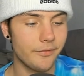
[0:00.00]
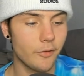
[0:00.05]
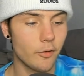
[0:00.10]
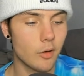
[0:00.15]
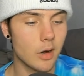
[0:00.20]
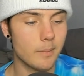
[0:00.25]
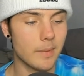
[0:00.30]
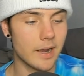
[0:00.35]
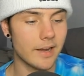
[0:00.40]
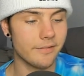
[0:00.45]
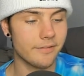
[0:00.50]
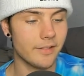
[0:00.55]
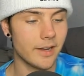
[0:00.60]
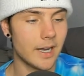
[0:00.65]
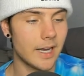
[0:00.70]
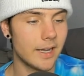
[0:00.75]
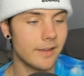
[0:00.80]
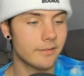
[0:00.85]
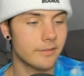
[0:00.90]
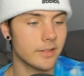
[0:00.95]
four by
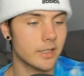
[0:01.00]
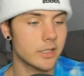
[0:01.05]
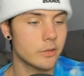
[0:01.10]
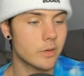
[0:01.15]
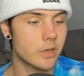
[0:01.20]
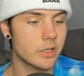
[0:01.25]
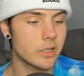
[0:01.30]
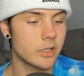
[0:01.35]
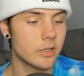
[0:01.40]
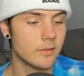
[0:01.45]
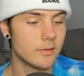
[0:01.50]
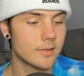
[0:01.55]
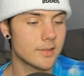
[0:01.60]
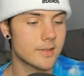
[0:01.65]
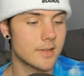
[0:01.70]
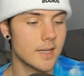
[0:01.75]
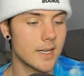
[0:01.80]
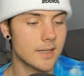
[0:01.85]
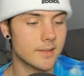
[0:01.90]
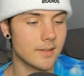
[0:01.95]
five. You can
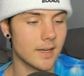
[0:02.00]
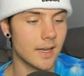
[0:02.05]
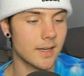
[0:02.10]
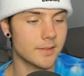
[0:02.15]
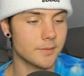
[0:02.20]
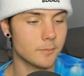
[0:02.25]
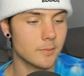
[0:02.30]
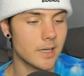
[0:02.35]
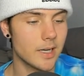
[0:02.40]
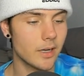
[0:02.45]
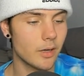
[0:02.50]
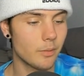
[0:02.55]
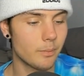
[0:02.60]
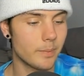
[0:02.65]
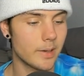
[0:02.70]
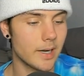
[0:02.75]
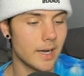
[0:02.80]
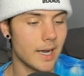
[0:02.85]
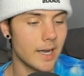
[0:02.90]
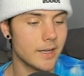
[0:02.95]
use this as well,
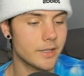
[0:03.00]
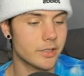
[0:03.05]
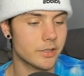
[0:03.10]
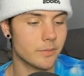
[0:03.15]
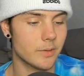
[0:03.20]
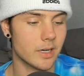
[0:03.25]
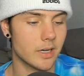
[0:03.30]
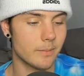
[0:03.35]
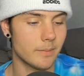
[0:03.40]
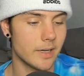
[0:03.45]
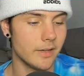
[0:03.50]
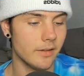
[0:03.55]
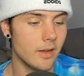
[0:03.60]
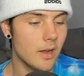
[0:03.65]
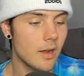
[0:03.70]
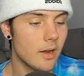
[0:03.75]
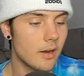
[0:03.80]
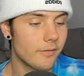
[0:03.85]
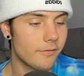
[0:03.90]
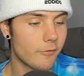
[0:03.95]
but I just recommend
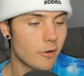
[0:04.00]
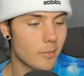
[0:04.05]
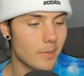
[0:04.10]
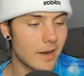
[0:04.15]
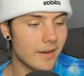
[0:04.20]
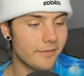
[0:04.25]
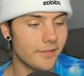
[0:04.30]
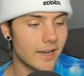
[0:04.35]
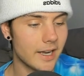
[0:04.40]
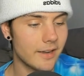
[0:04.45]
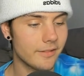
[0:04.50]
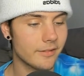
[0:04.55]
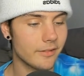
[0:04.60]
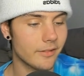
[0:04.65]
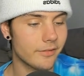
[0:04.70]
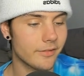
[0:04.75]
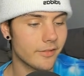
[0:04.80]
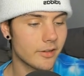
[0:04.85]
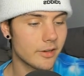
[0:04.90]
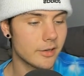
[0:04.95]
four by
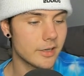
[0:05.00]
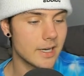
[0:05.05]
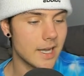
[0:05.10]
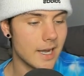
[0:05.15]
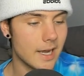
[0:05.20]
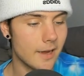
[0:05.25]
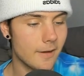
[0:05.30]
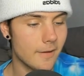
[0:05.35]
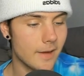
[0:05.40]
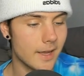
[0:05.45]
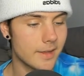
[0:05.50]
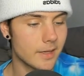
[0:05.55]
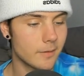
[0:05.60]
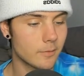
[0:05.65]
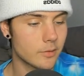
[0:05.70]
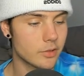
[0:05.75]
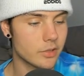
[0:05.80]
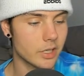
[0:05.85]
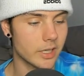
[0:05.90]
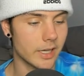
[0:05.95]
five for now, and then
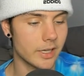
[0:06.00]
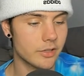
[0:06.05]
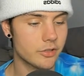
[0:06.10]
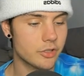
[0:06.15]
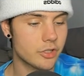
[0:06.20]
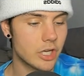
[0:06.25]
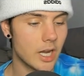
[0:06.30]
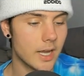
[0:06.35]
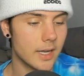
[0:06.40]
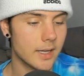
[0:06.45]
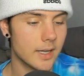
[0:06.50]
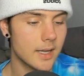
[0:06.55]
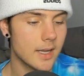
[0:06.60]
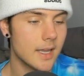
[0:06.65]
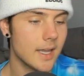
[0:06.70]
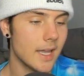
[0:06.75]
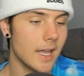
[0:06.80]
we're just gonna hit check.